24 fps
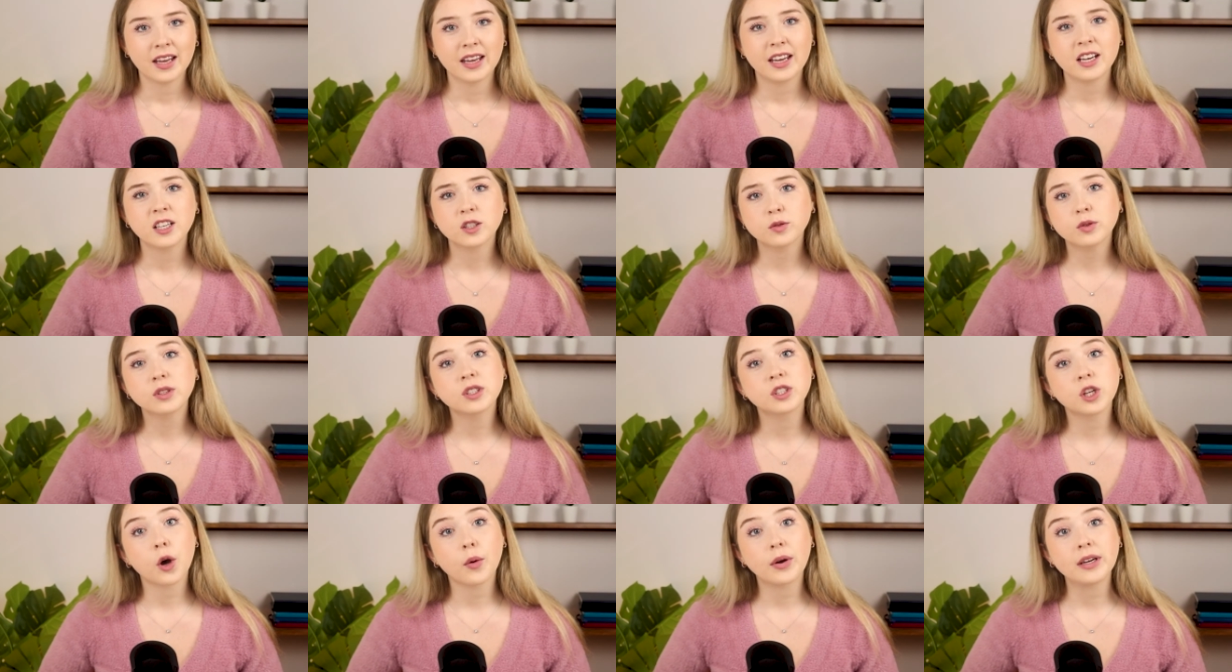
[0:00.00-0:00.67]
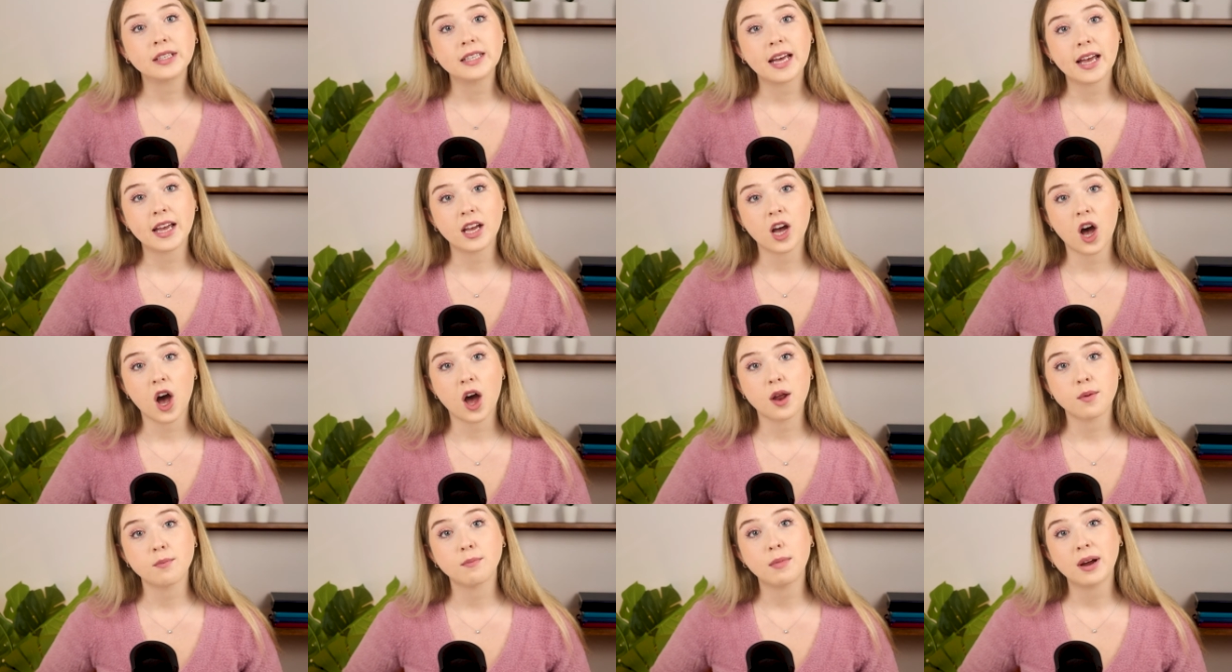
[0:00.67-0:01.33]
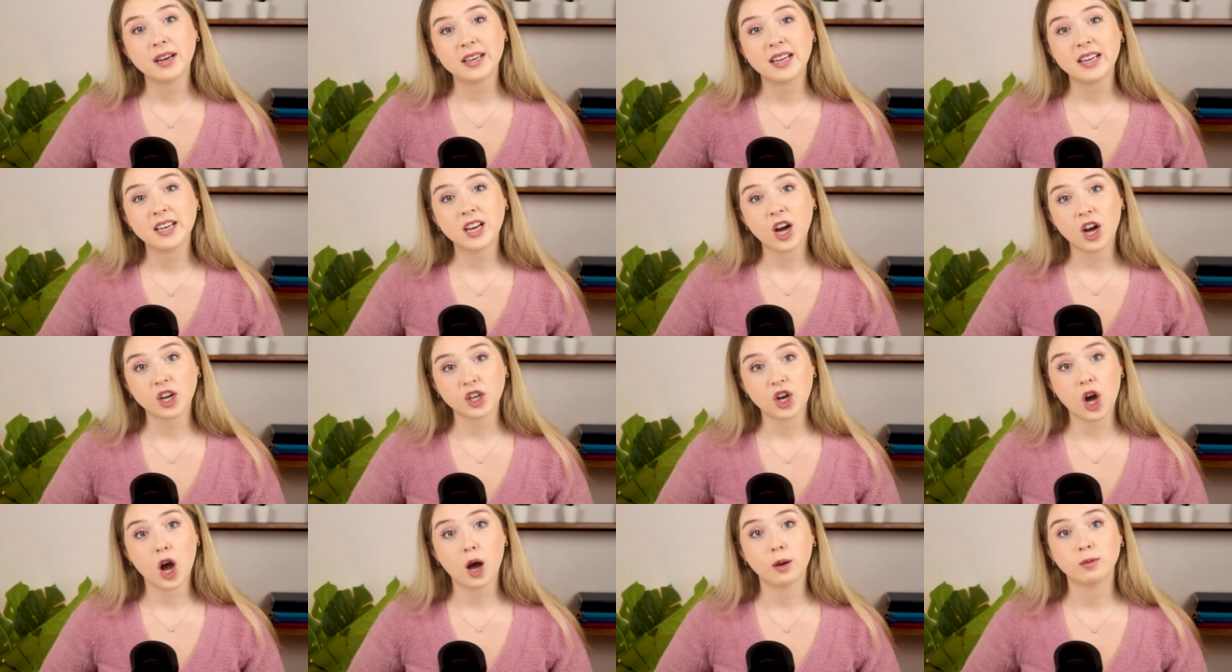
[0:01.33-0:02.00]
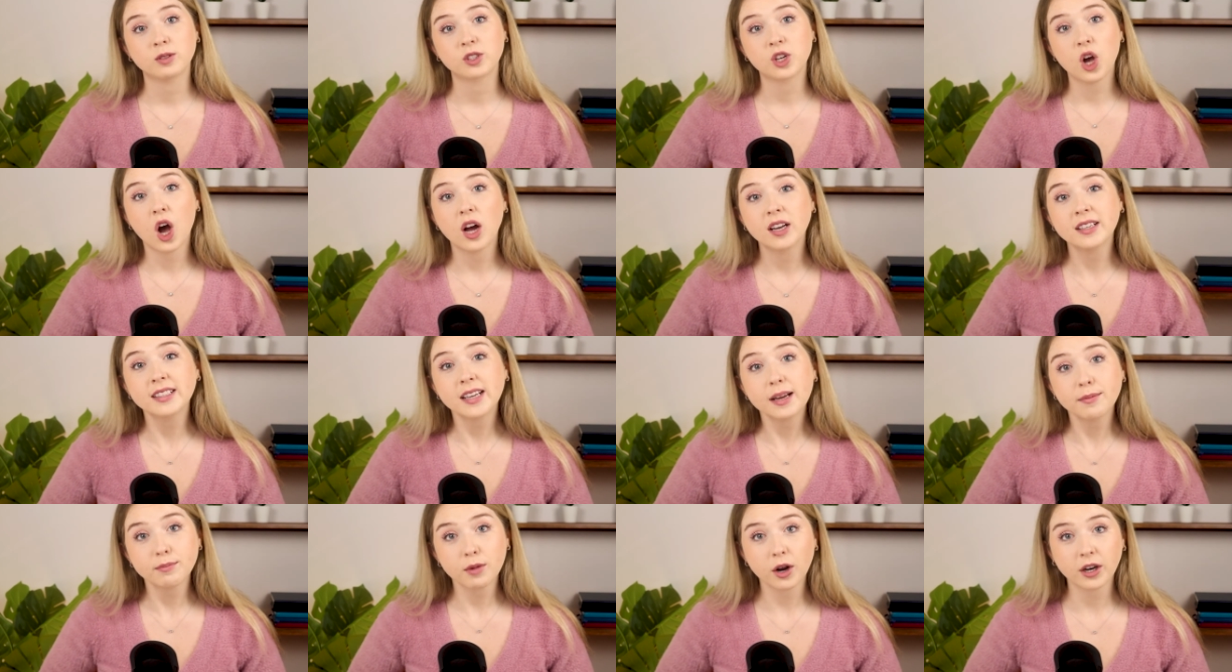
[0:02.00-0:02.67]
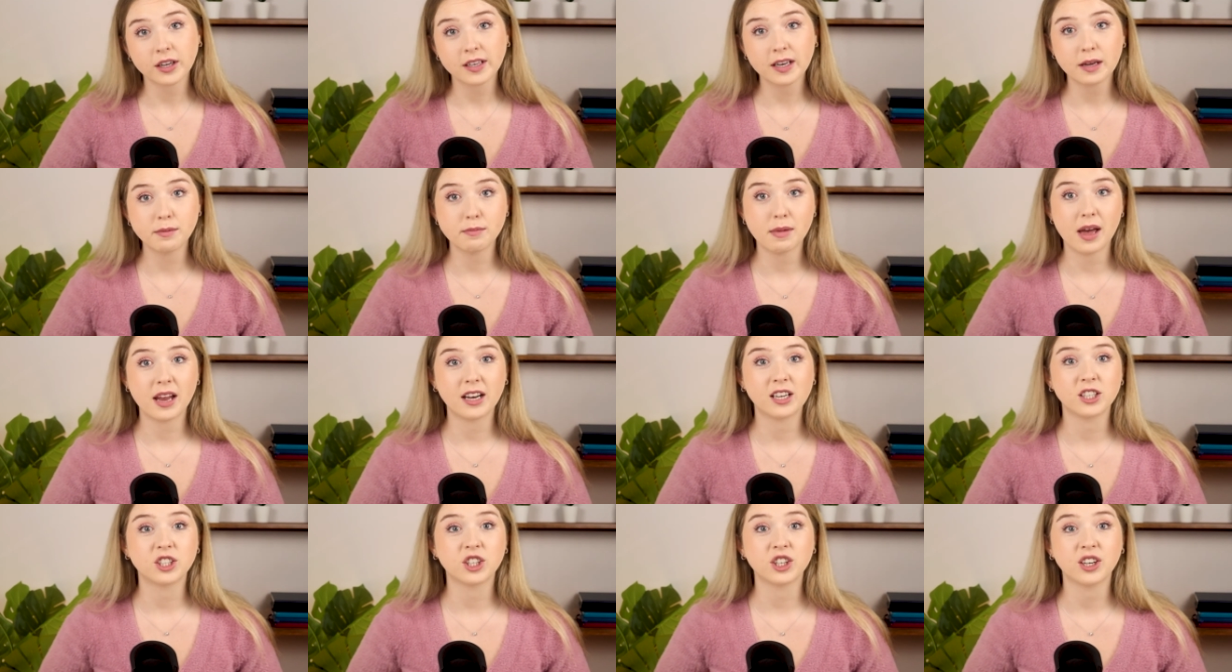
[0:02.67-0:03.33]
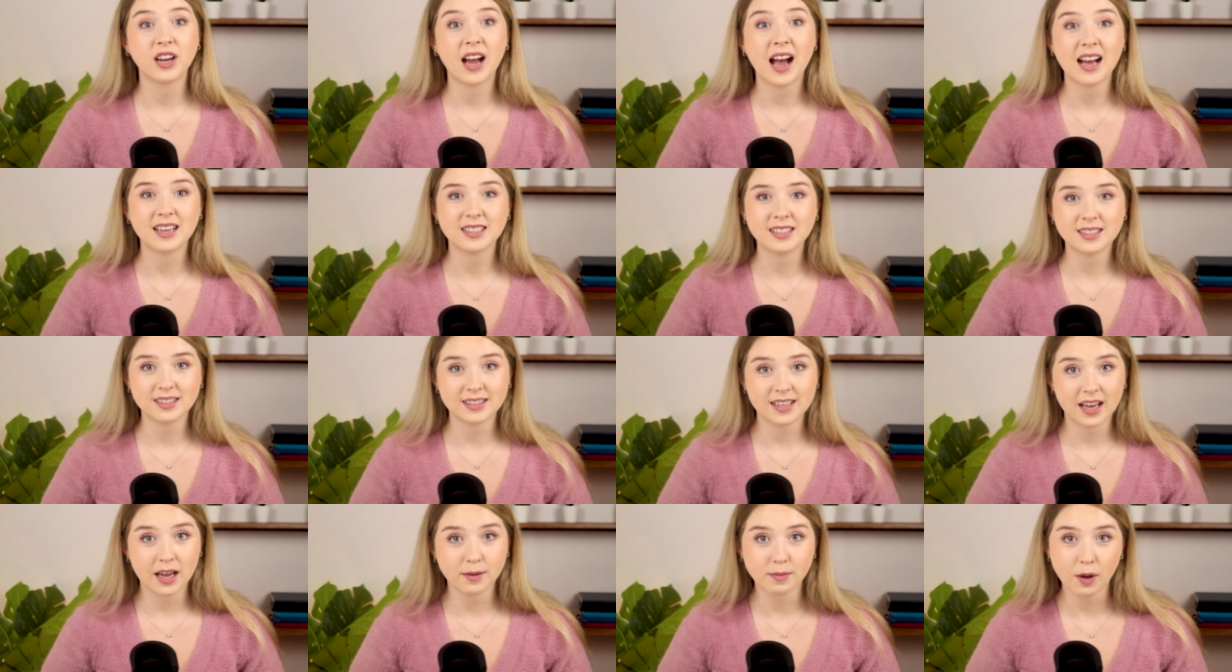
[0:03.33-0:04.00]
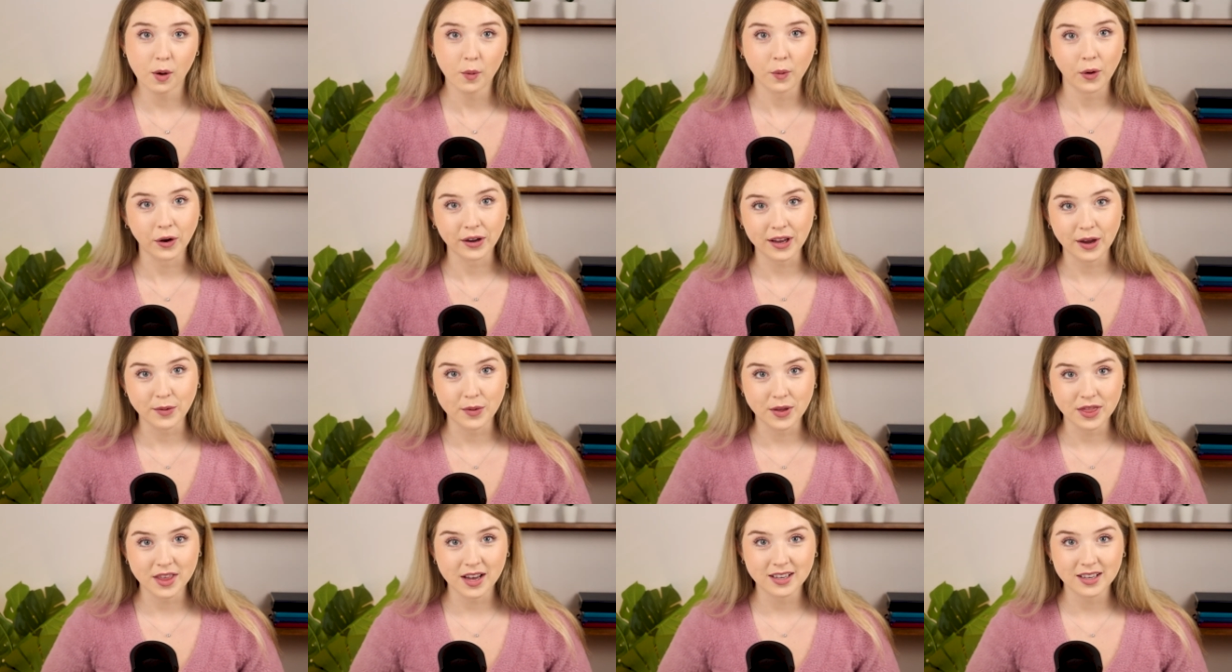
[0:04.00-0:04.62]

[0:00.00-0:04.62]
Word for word: Here's what Zoe Dayan, monday dot com's content marketing manager, had to say about working with